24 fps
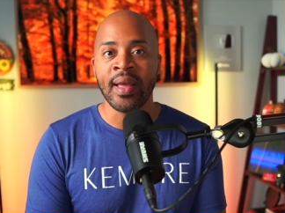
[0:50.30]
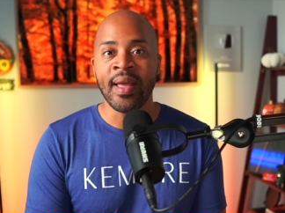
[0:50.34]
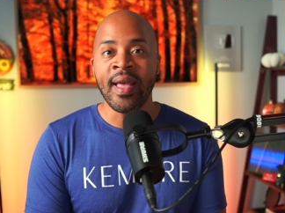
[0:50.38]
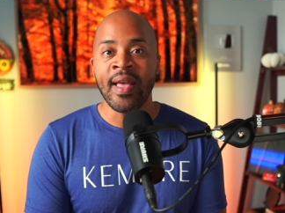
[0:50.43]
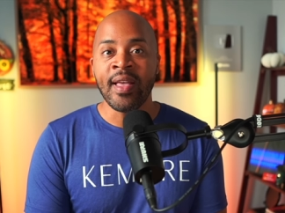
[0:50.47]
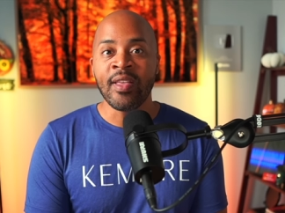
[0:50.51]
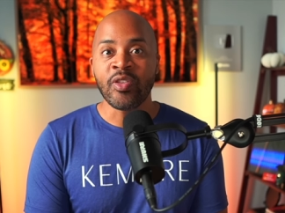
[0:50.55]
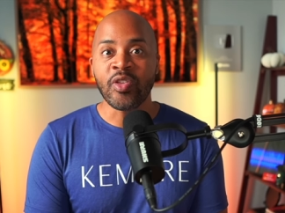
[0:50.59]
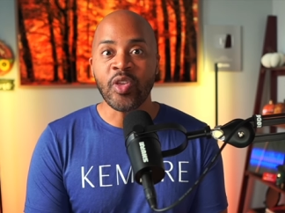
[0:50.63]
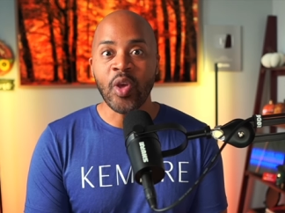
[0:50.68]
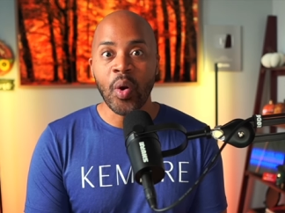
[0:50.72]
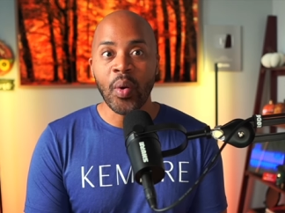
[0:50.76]

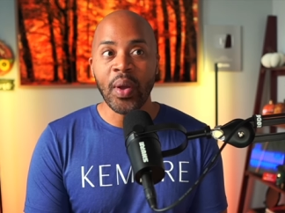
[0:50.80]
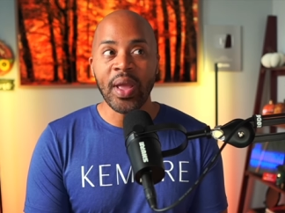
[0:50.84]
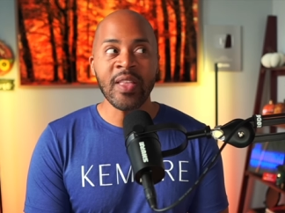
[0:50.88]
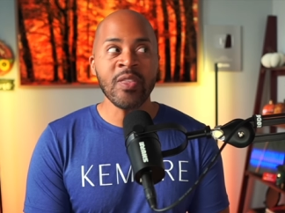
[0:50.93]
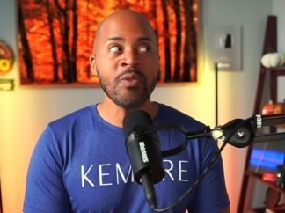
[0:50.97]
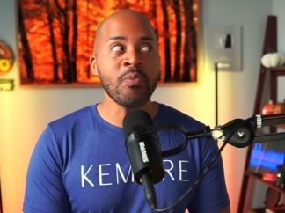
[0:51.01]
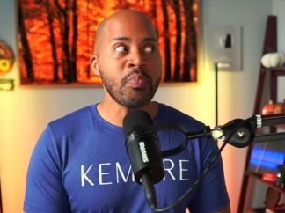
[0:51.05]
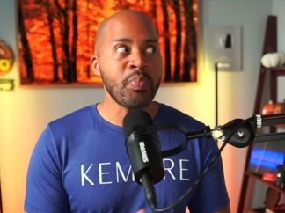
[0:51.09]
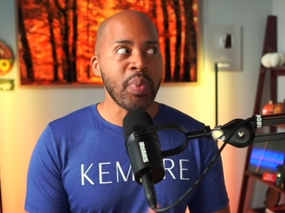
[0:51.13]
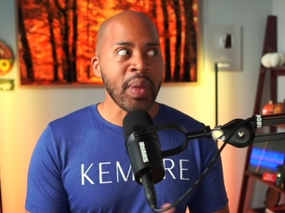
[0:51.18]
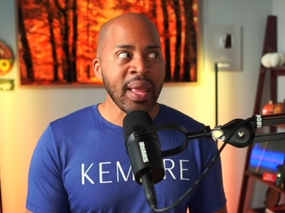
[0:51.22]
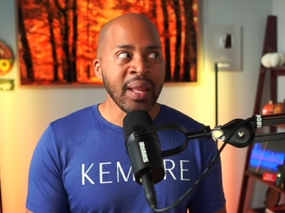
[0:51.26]
So it's
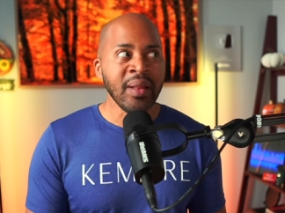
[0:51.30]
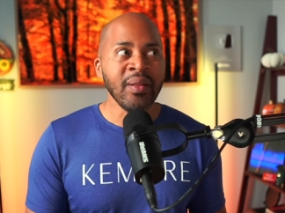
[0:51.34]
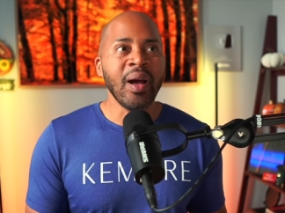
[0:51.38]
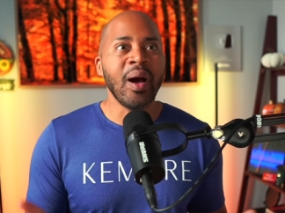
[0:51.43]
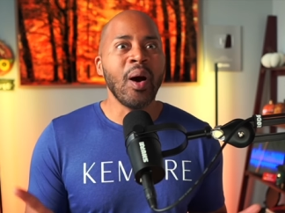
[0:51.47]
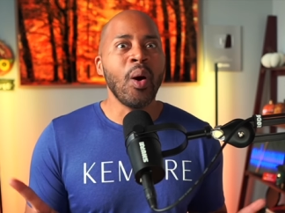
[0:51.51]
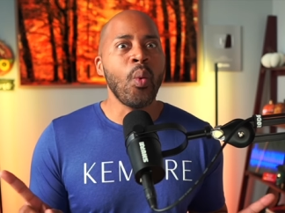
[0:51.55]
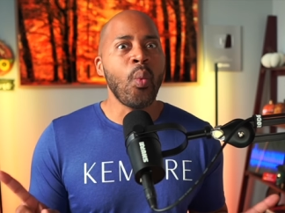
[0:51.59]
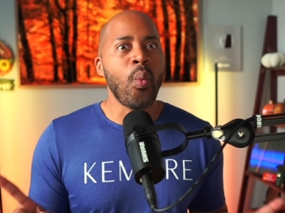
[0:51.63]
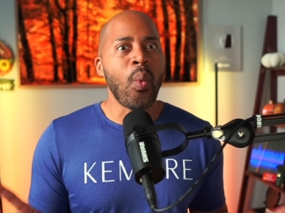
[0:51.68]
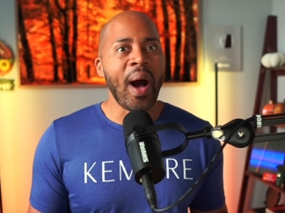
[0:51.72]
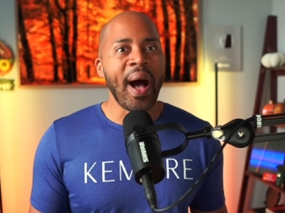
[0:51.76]
been a
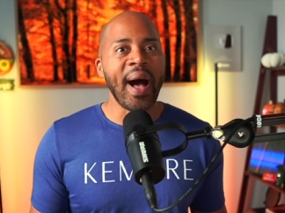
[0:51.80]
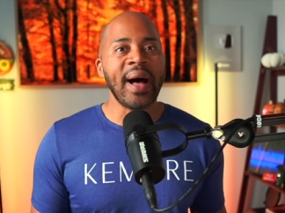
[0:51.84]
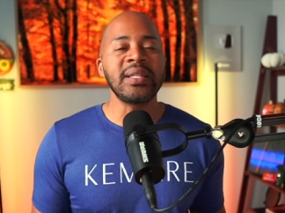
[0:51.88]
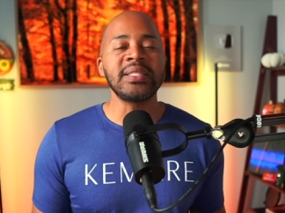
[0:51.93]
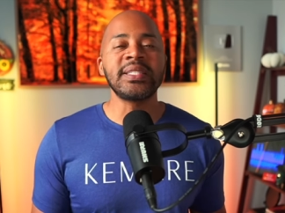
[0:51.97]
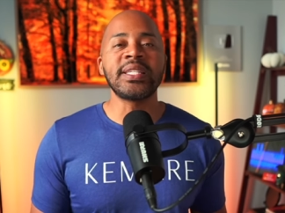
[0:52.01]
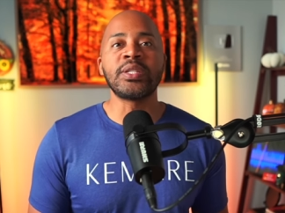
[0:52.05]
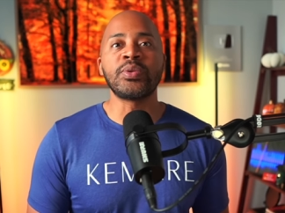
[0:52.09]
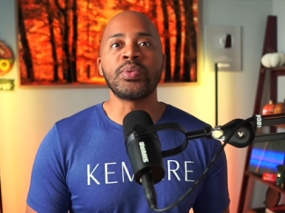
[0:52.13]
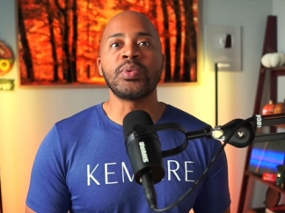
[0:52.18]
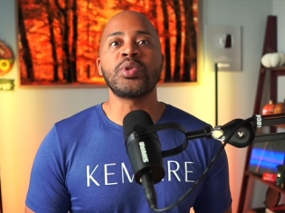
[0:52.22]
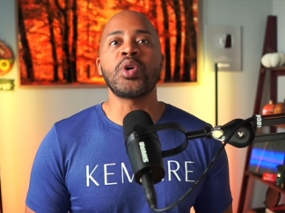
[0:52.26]
while
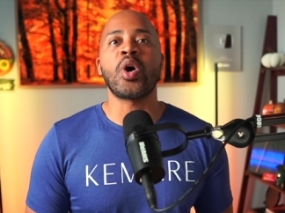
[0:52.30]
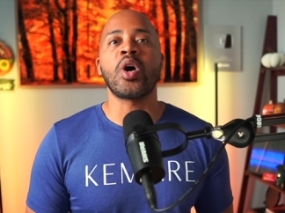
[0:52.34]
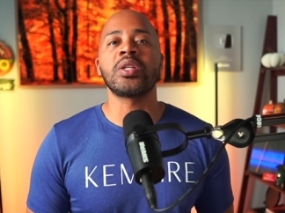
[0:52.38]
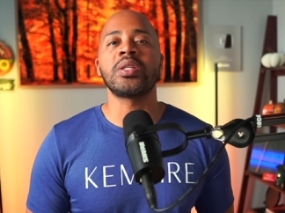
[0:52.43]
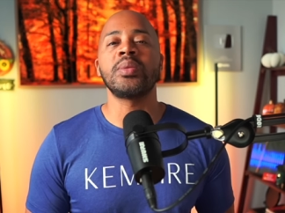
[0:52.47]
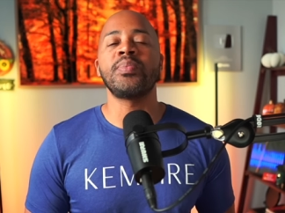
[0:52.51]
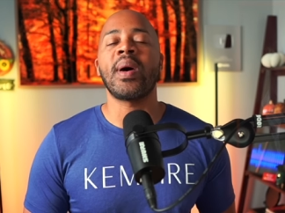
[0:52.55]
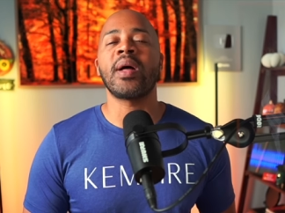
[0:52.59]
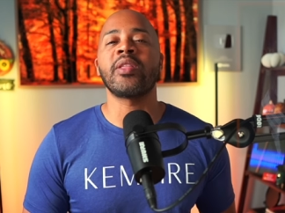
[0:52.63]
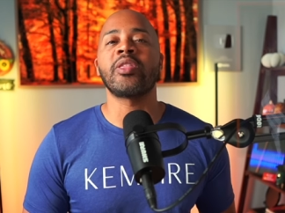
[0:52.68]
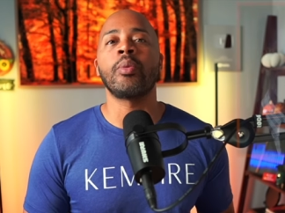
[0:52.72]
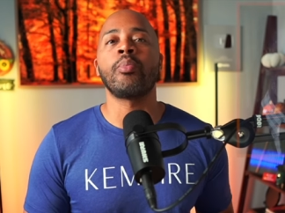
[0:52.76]
since we talked
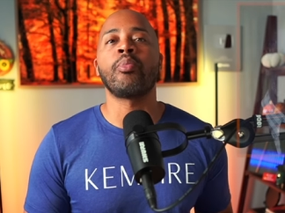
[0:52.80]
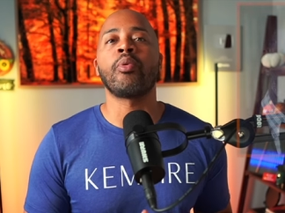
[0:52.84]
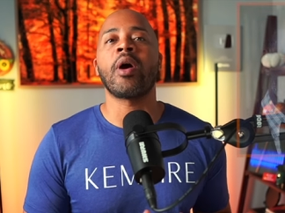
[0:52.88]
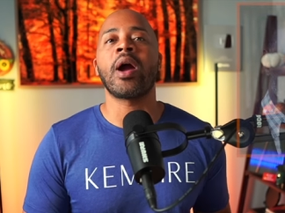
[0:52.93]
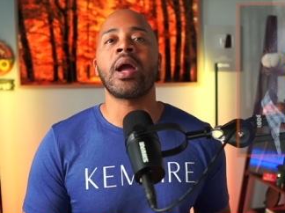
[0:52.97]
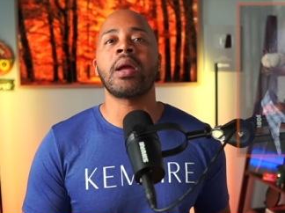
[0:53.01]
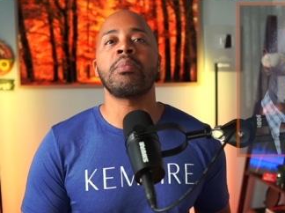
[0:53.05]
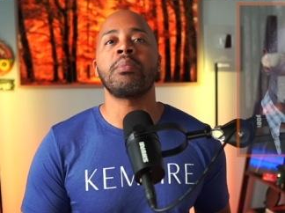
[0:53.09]
about the Brian